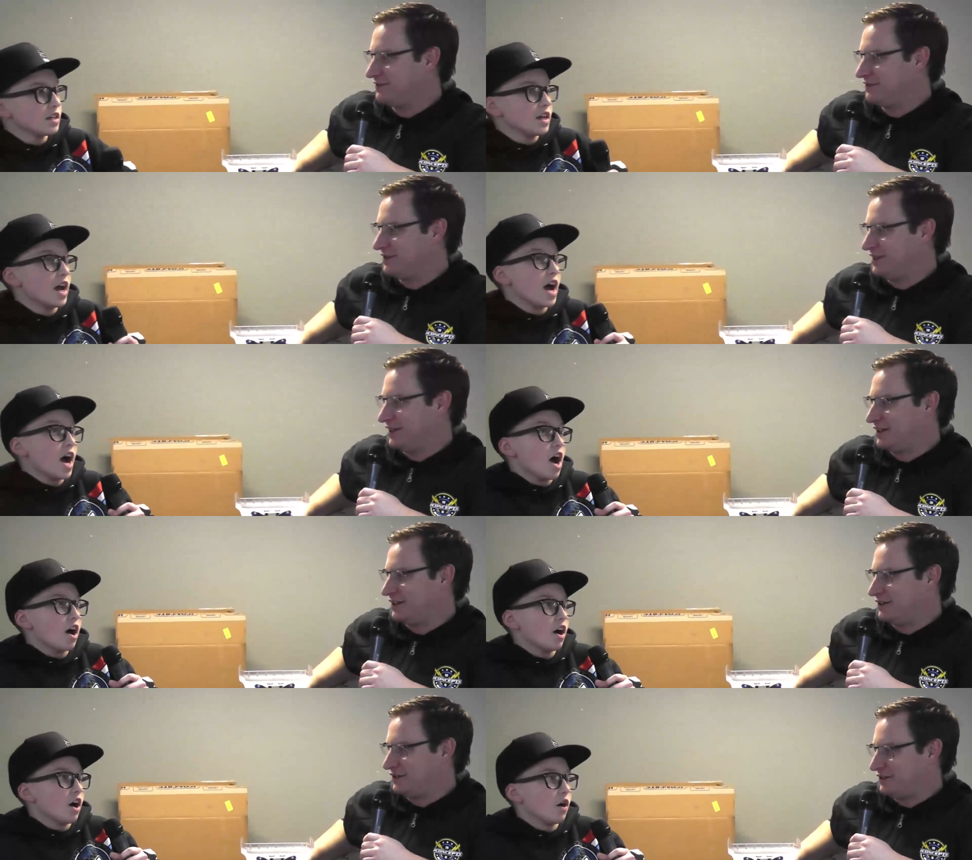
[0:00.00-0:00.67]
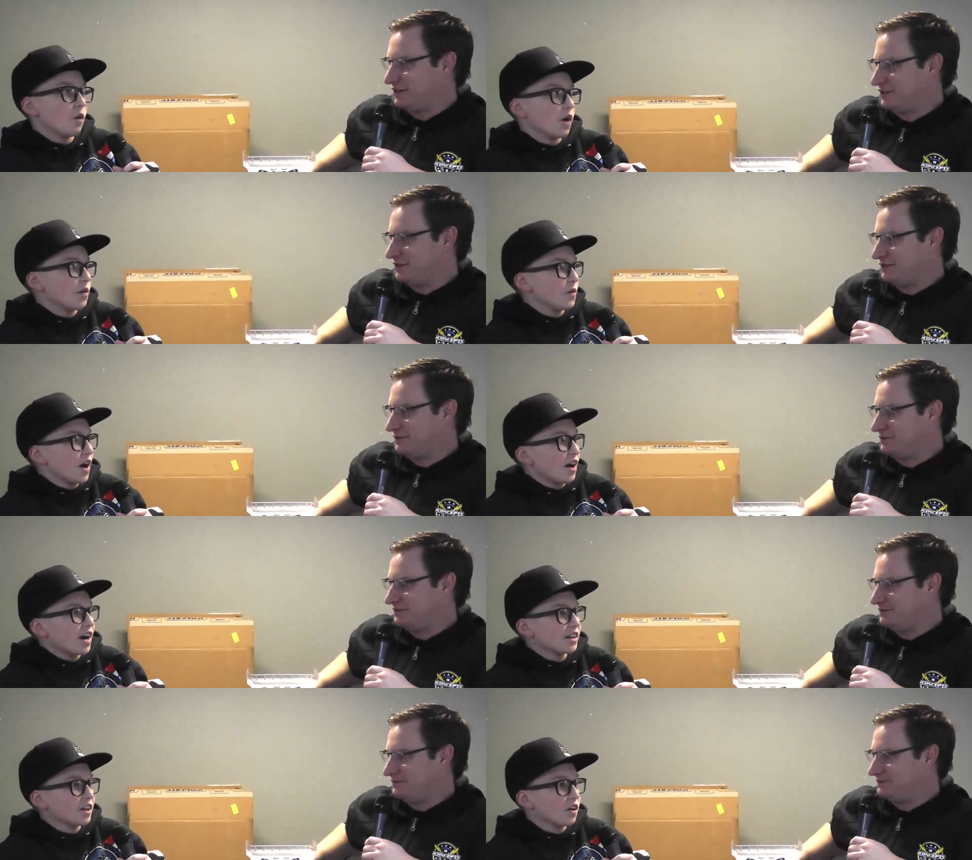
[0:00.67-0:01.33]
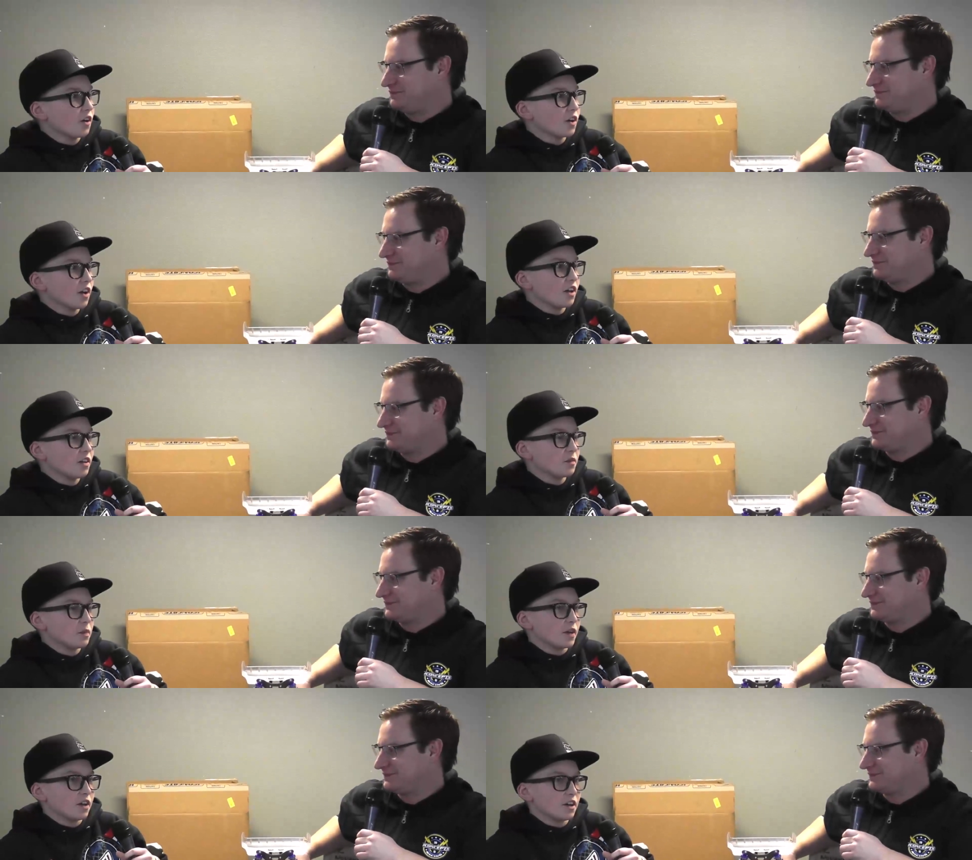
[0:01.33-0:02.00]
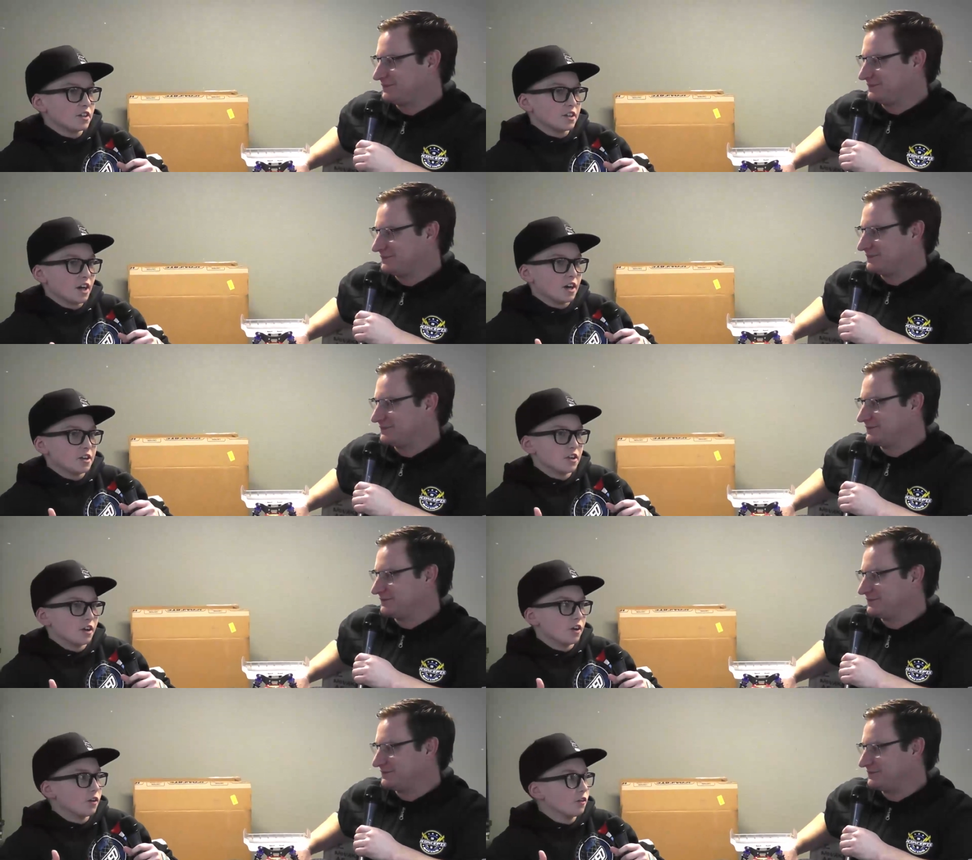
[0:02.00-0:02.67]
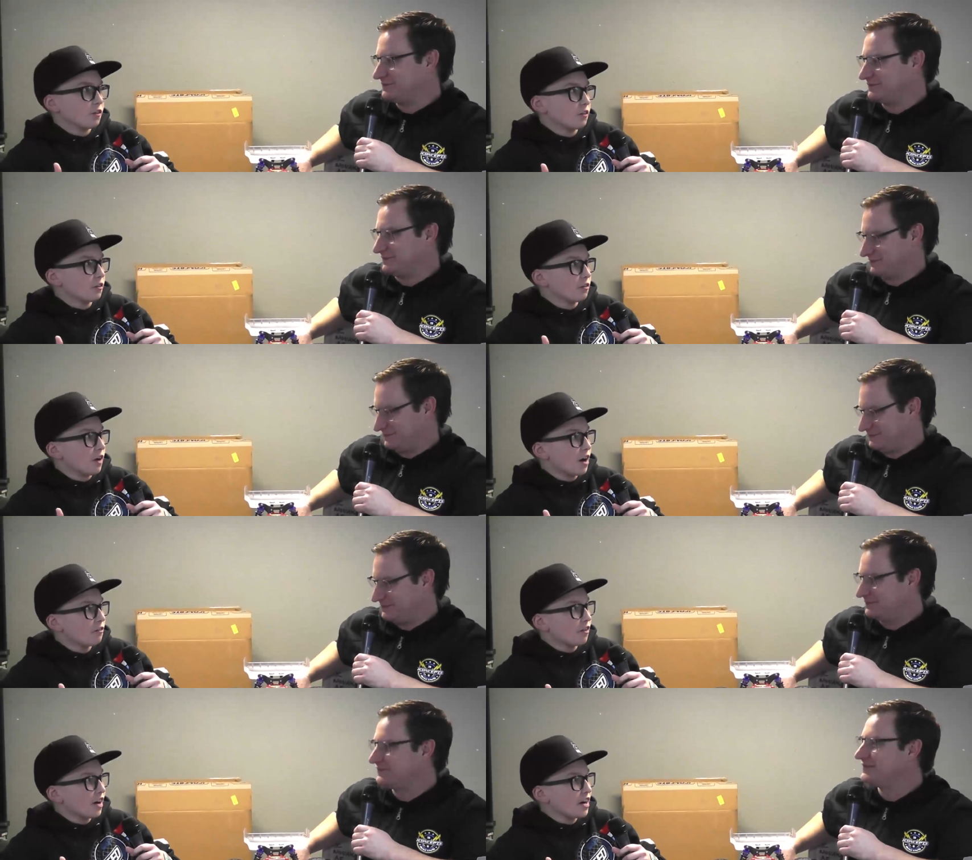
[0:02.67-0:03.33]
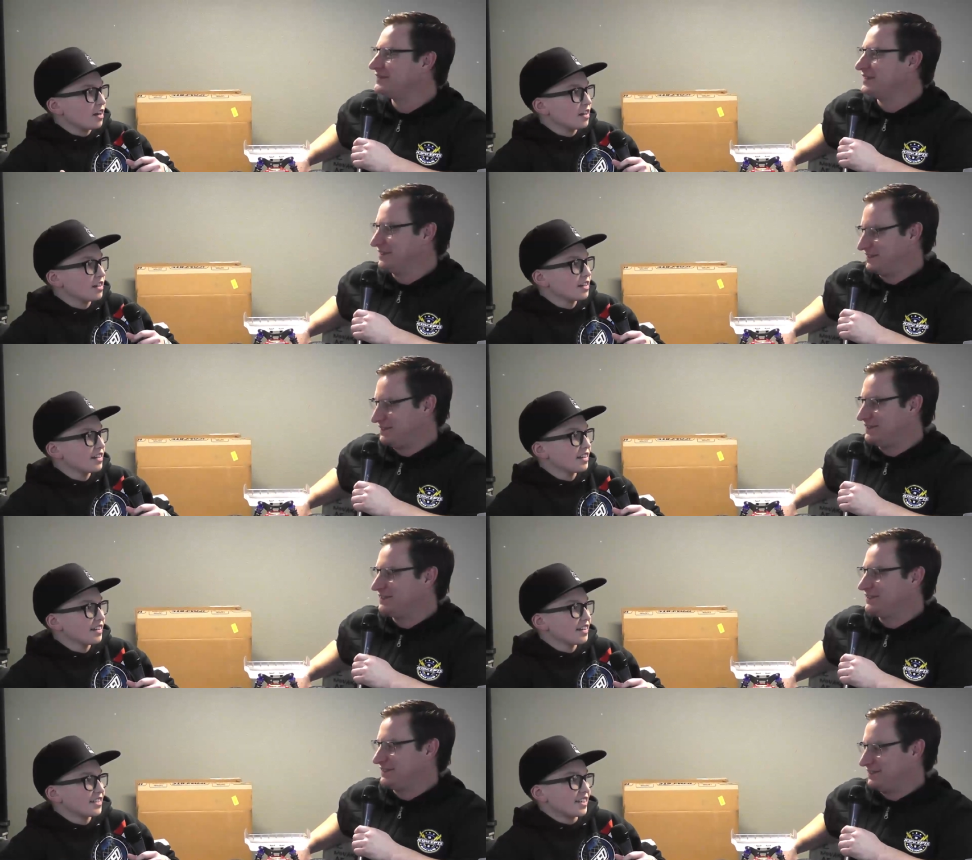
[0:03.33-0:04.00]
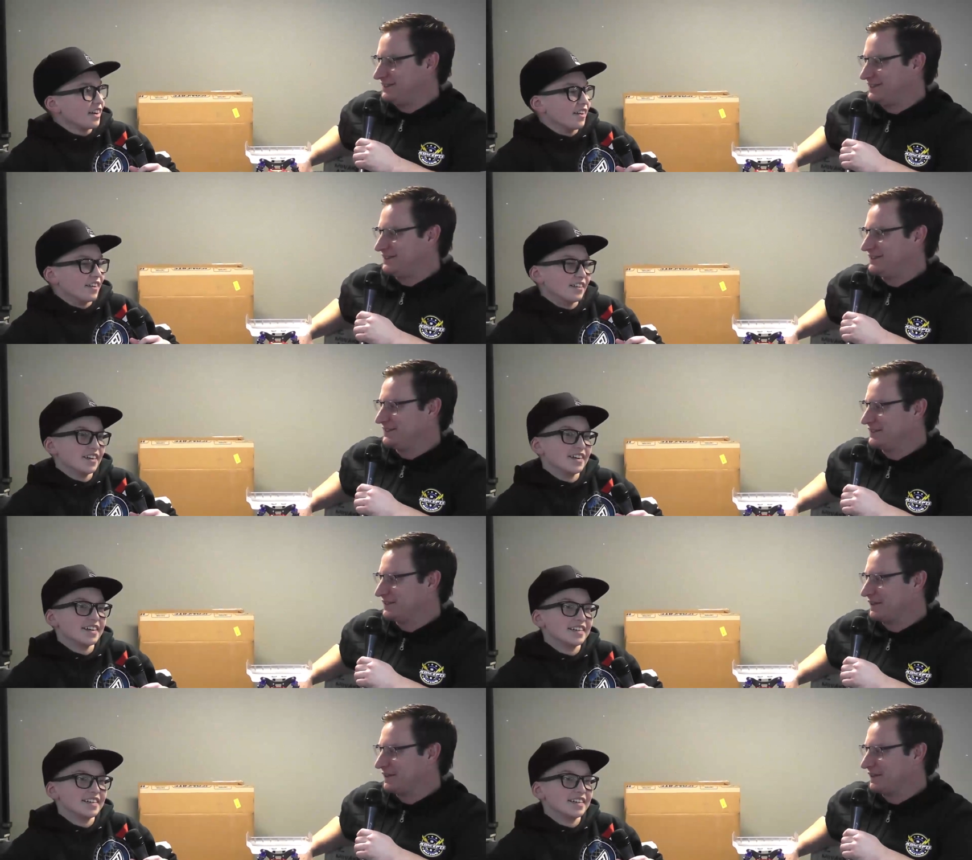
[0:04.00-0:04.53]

Speaker 1: Yeah, uh, when we are at the hotel because there's no Wi-Fi, so